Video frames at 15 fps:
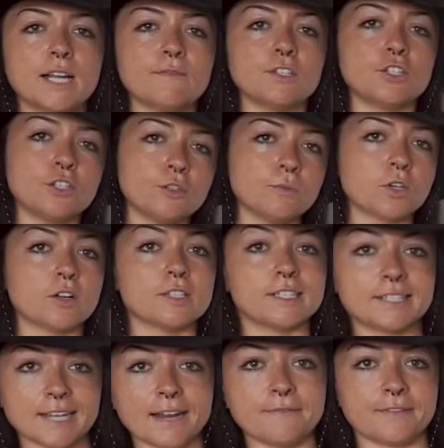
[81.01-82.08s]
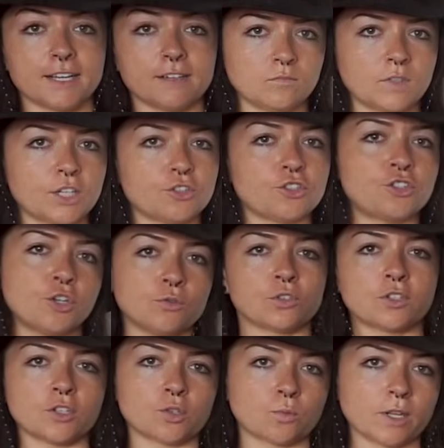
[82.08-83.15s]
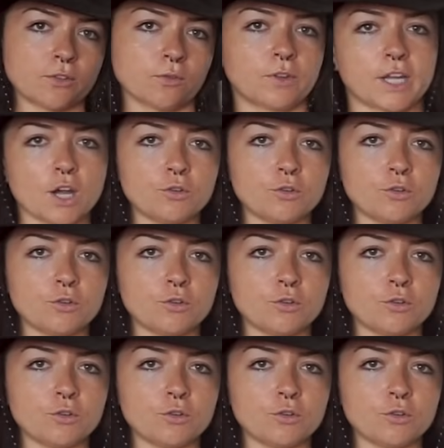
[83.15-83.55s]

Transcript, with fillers: have a tube called a siphon that shoots the squid through the